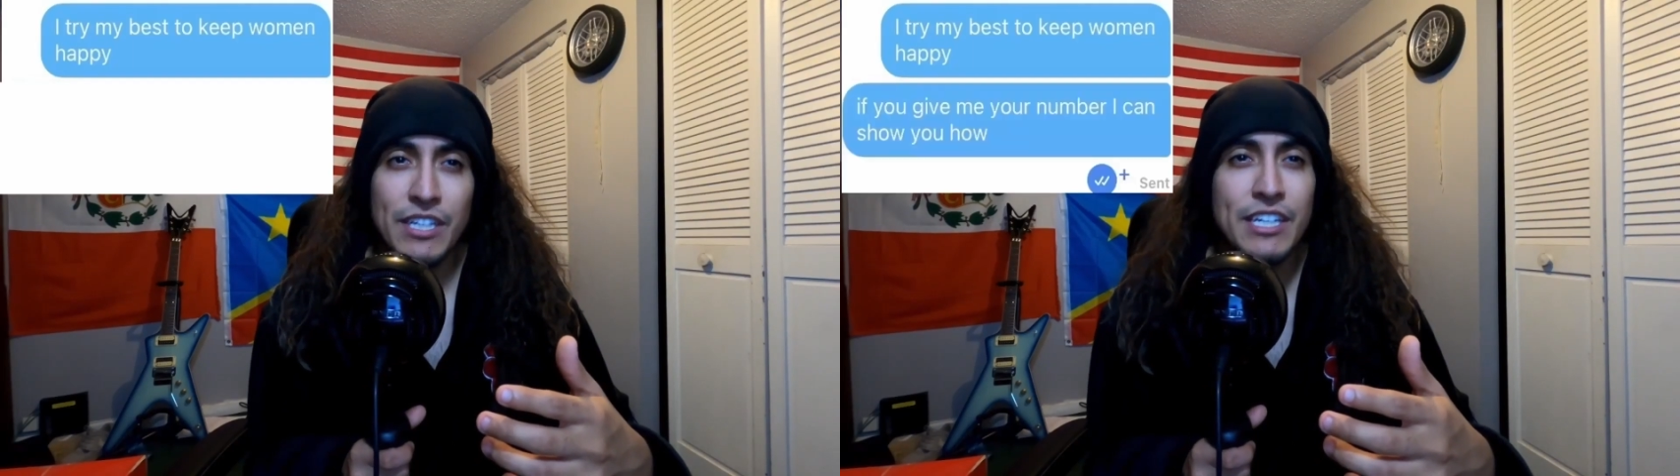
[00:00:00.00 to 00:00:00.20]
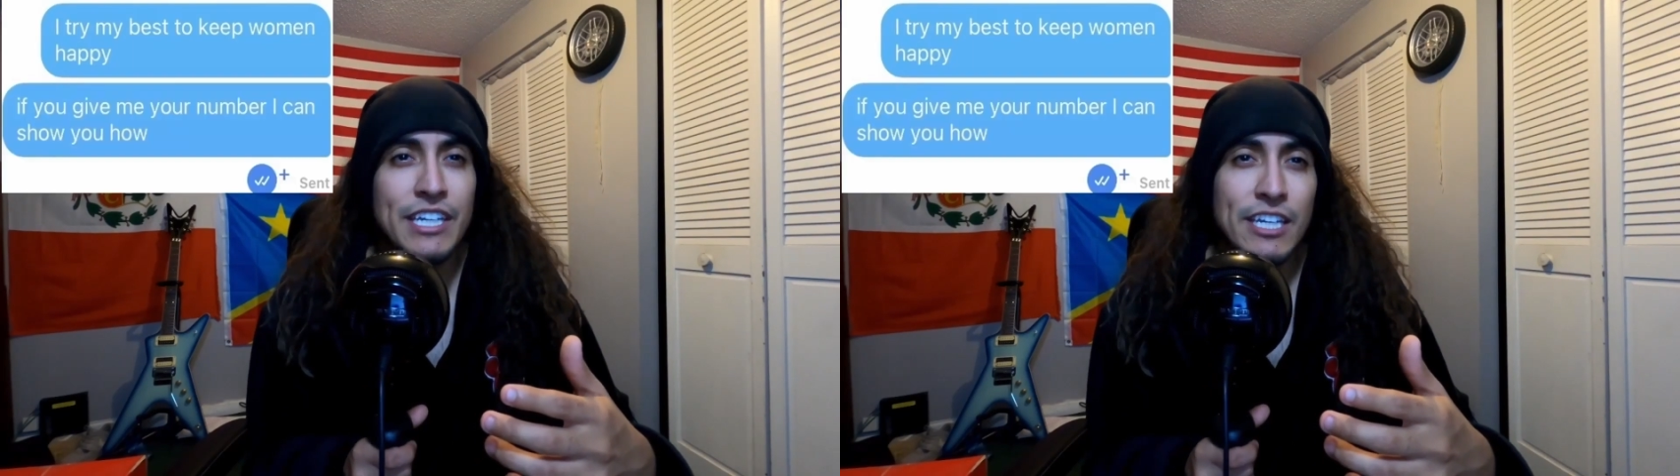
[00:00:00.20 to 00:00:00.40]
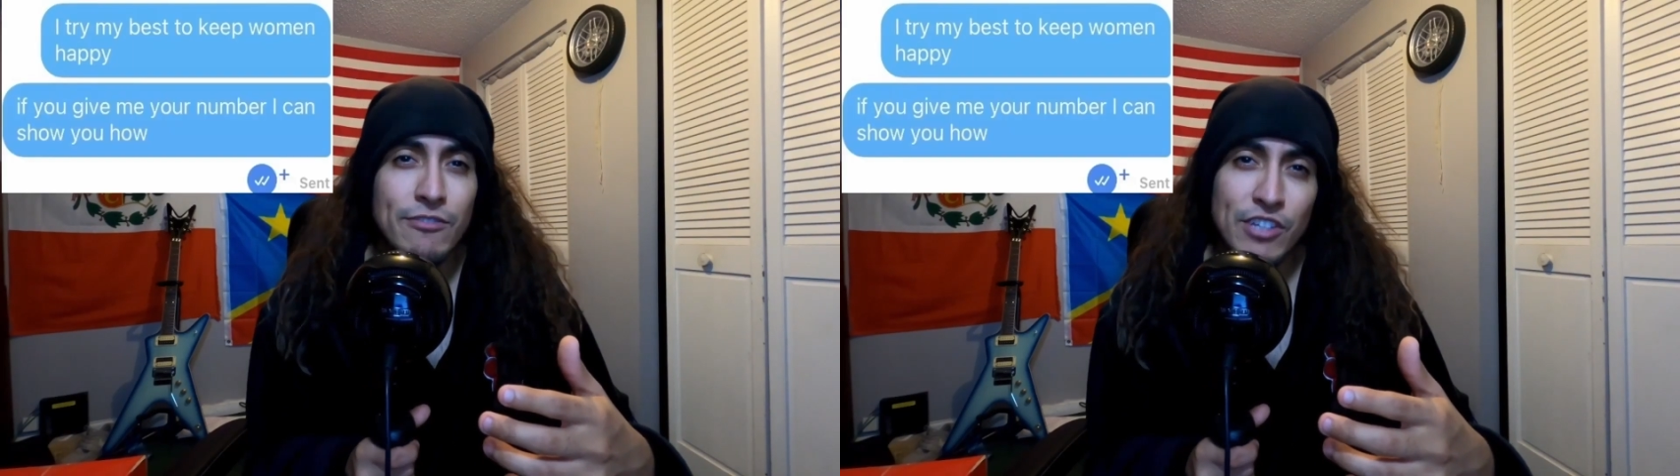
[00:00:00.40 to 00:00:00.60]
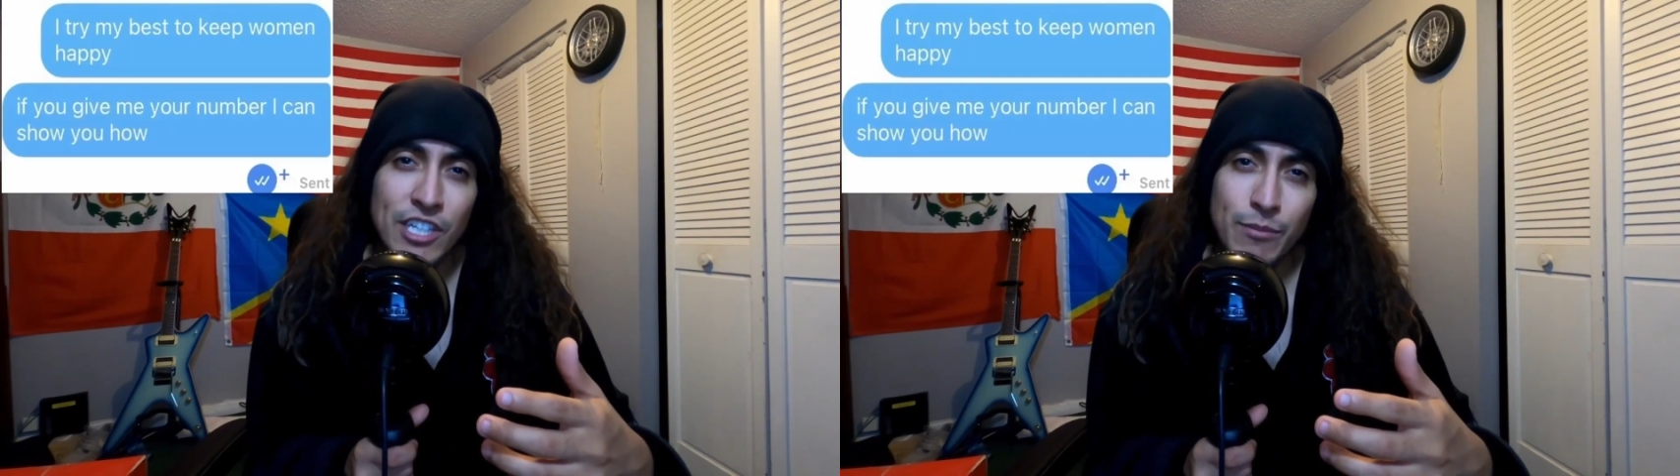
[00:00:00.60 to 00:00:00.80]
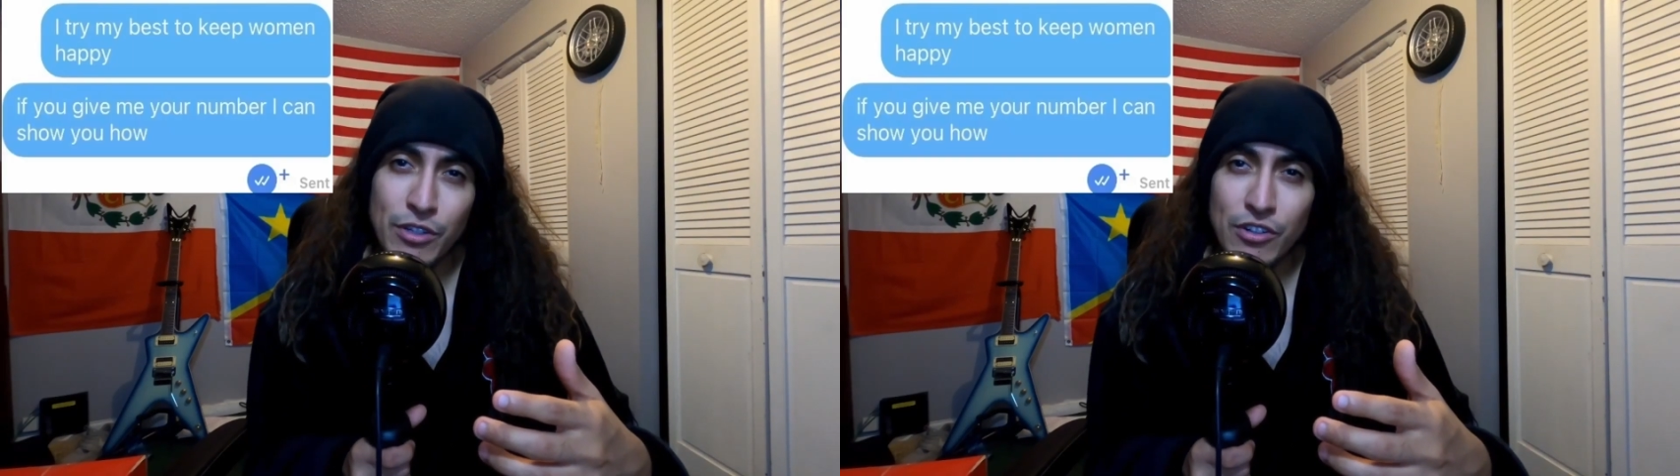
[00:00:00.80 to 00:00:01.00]
If you give me
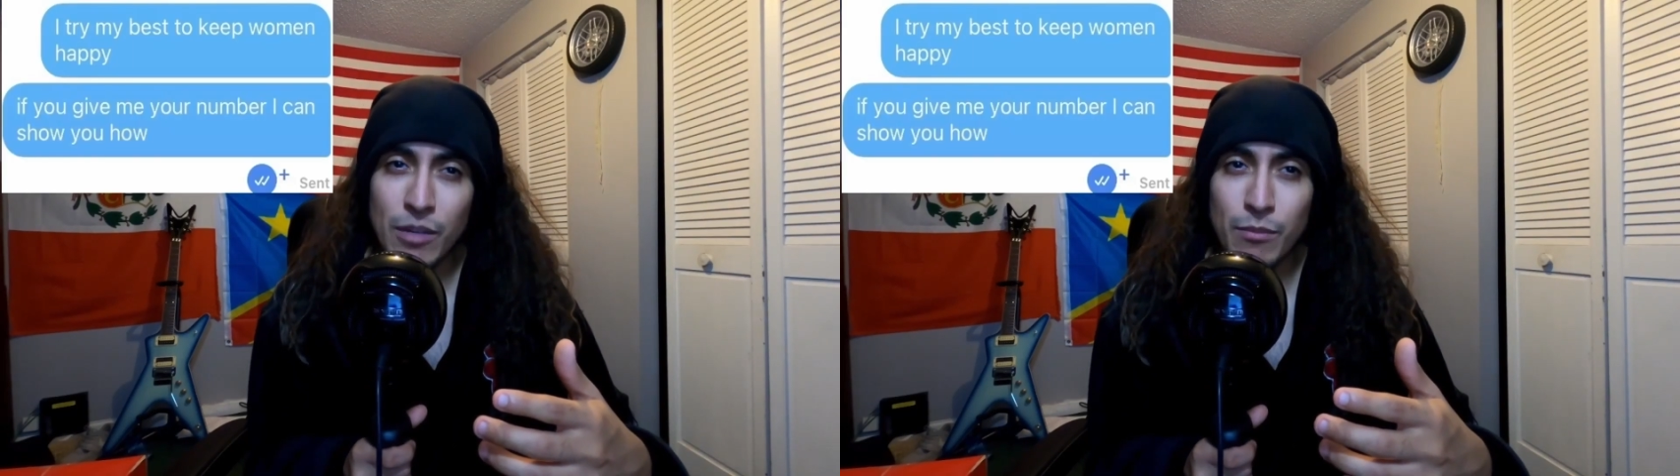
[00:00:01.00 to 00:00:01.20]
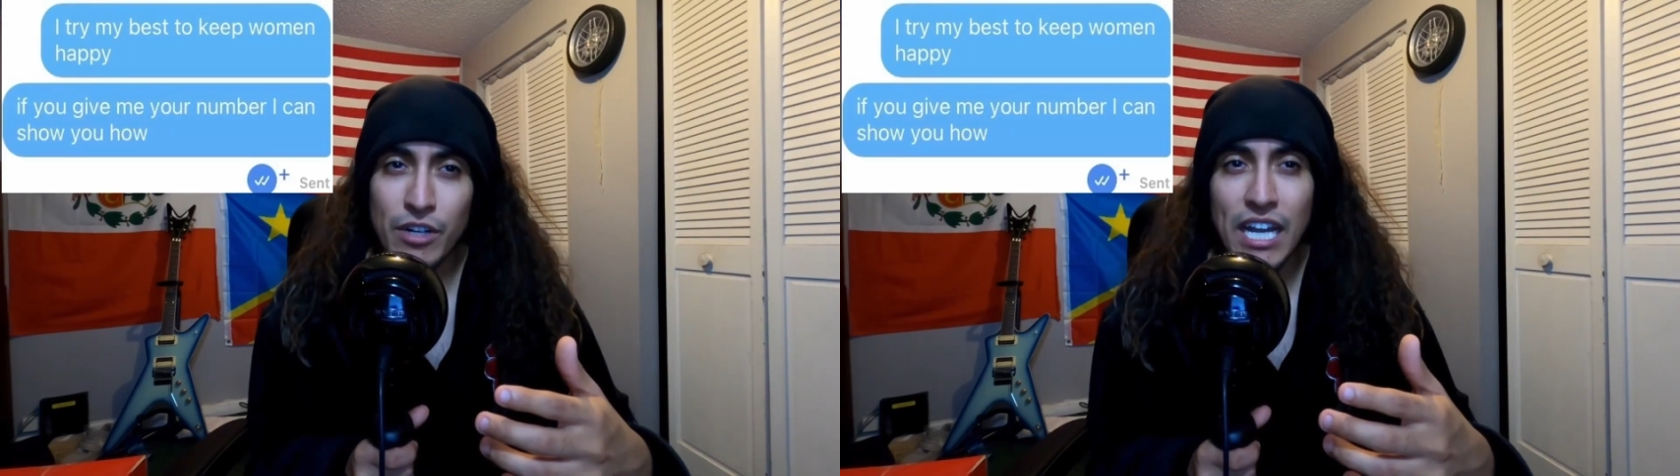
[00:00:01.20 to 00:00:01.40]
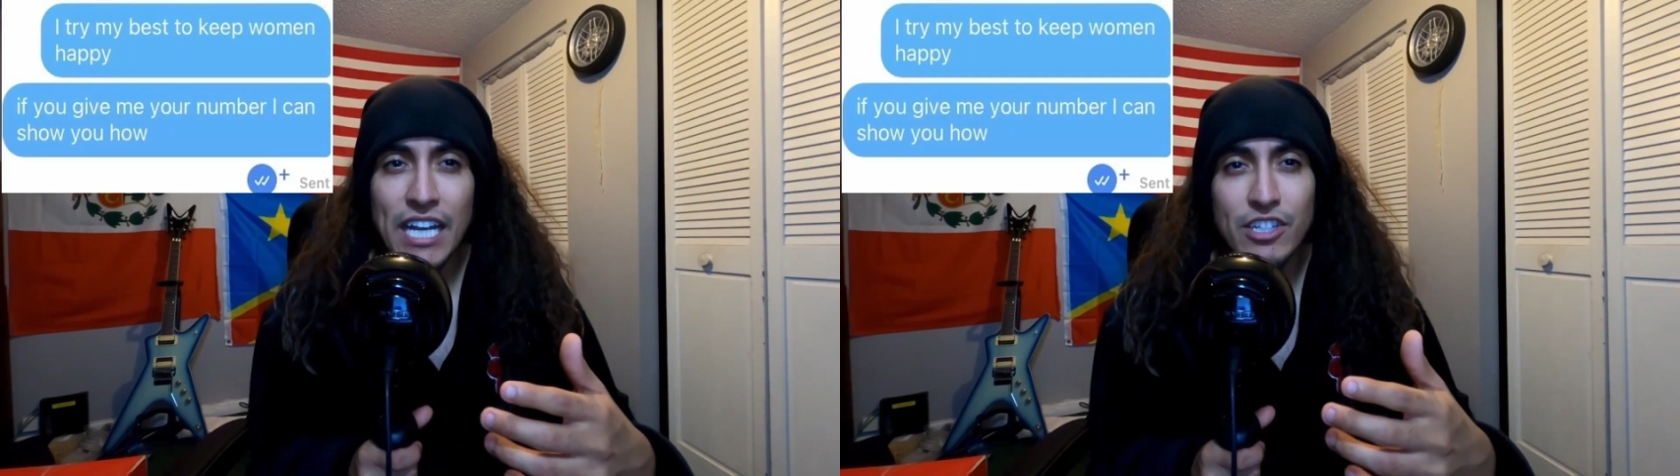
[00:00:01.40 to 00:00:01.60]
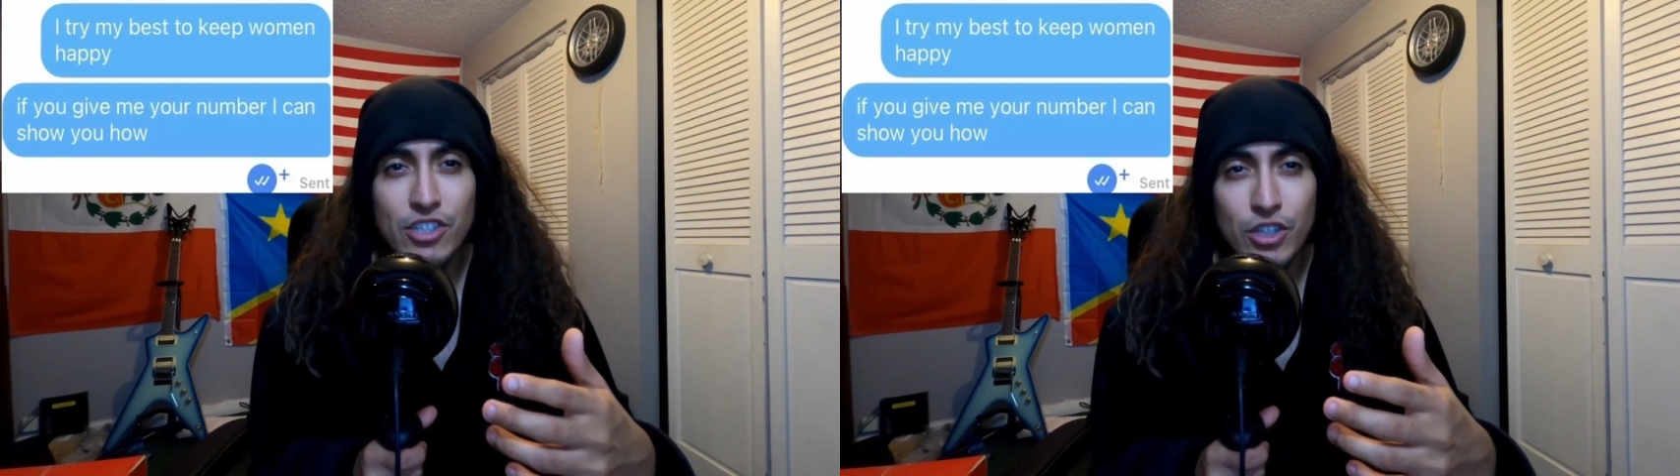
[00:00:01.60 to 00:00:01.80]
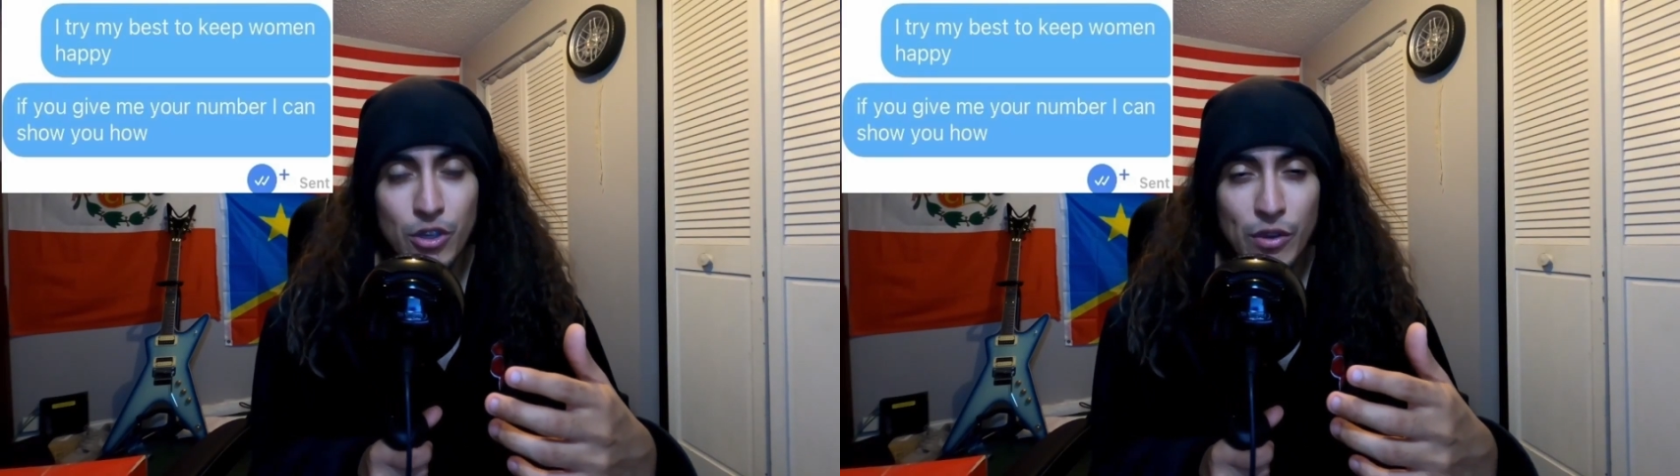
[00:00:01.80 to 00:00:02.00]
your number, I can show
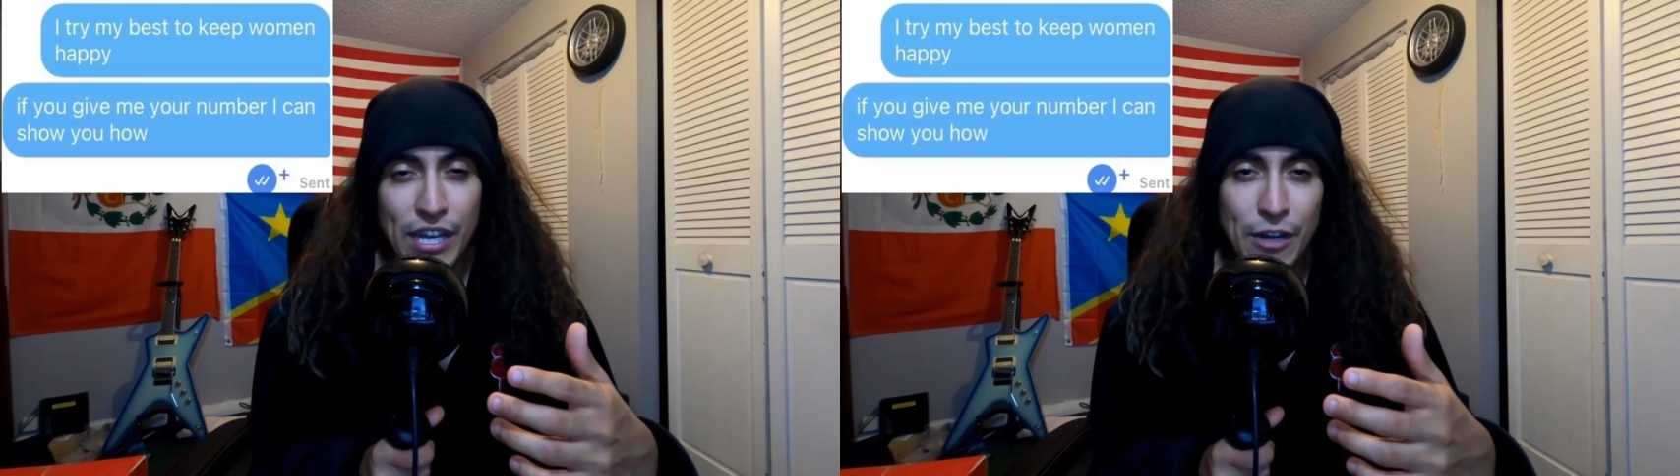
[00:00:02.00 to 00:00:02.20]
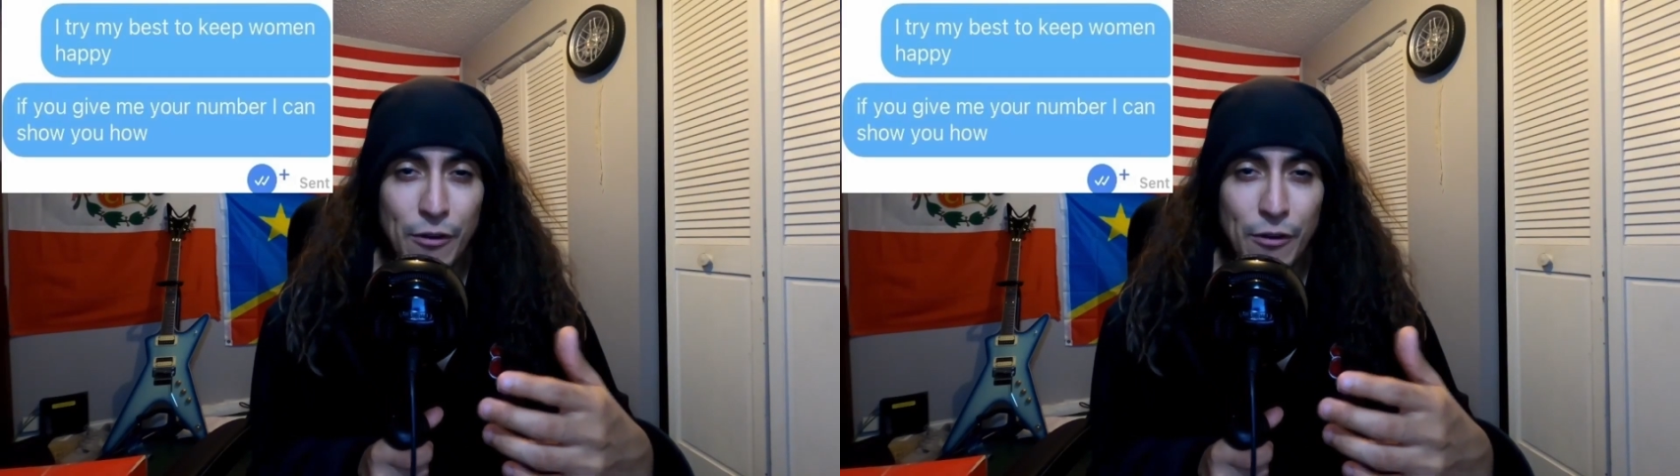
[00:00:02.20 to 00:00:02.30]
you how.